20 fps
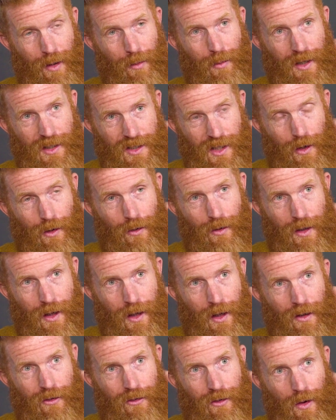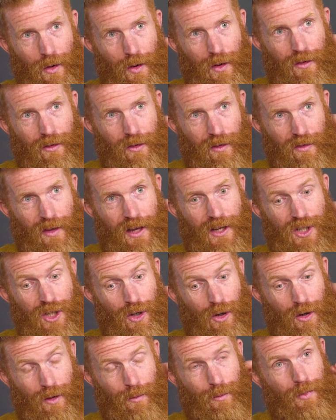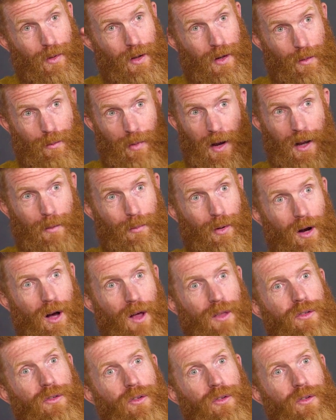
a public tunnel. Yeah, so it's actually on a bike path.